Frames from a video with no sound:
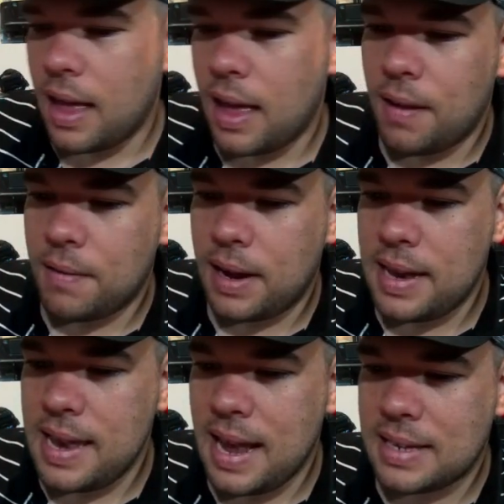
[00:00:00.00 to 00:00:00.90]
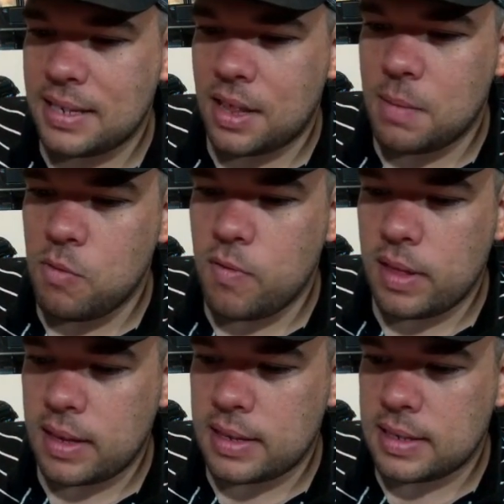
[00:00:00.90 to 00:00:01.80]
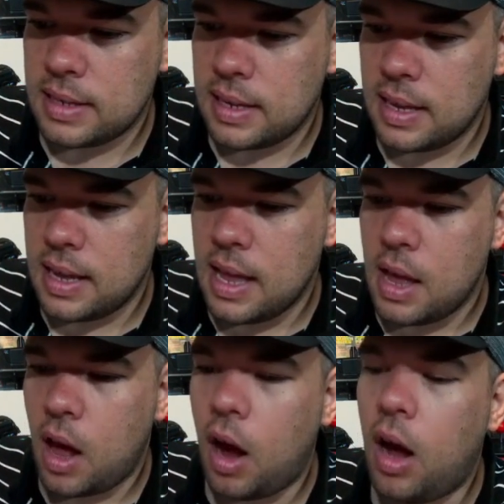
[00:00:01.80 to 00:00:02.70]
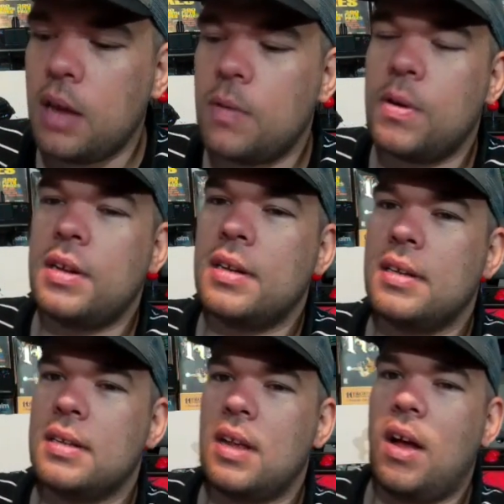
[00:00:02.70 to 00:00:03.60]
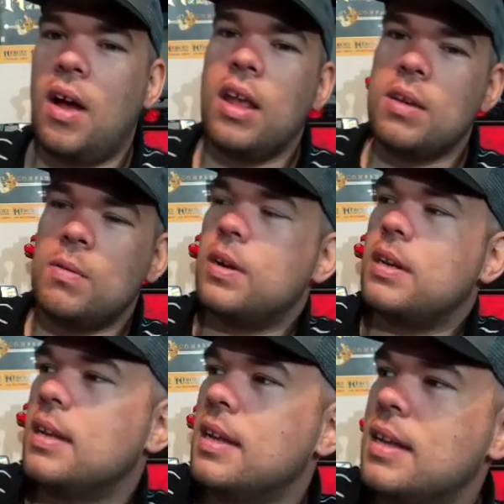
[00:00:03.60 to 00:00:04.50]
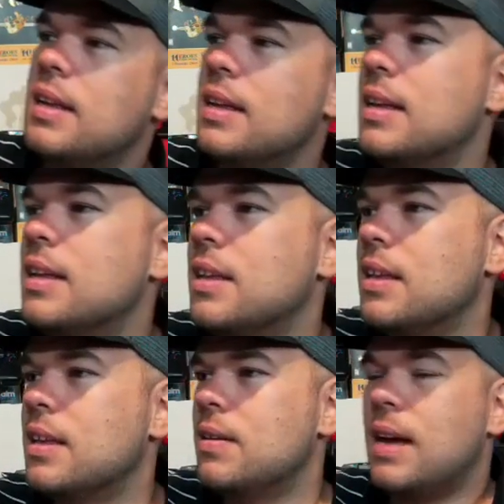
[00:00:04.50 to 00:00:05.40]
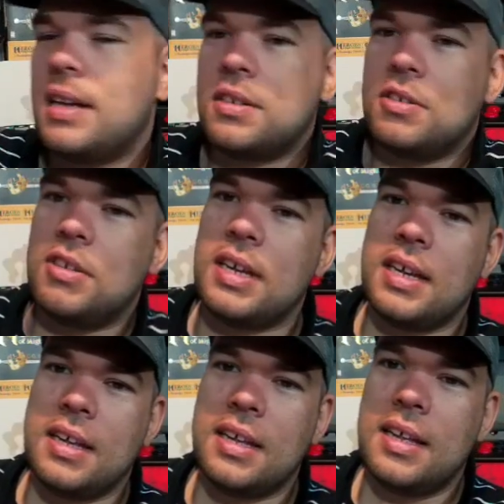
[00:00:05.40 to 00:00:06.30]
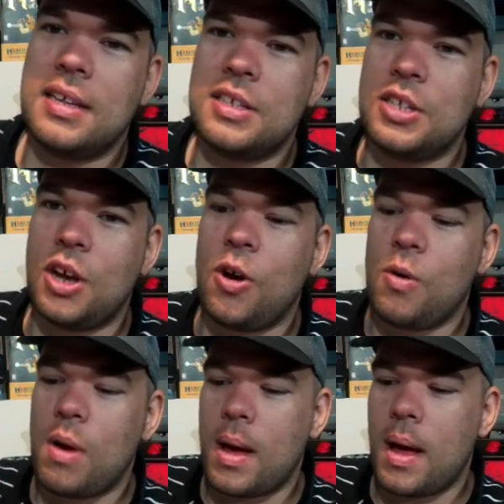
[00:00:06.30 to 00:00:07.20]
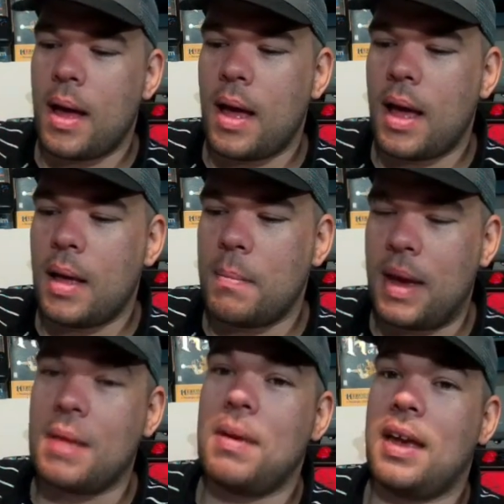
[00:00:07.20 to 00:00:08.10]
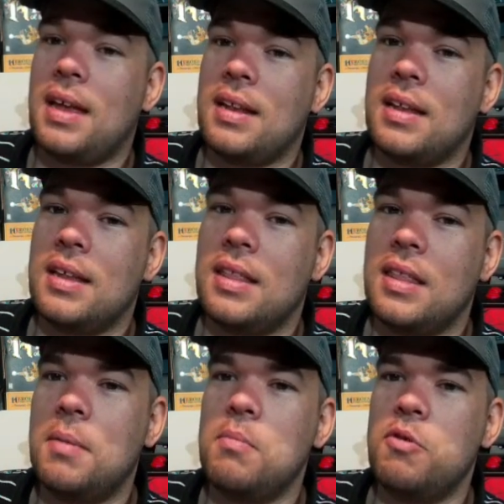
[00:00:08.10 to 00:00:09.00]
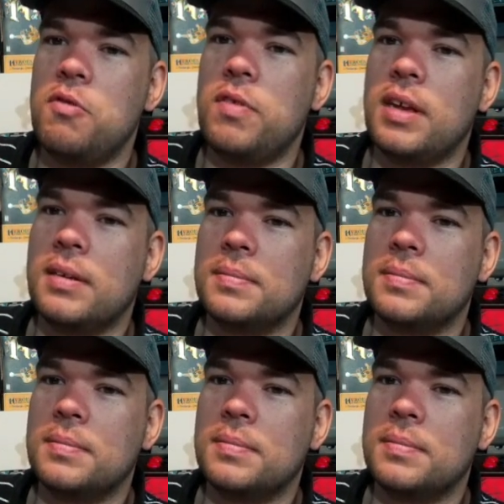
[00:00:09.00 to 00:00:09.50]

All right, next on the movie list Hollywood. Hollywood. You guys are tricky. So, Mega Man, the movie.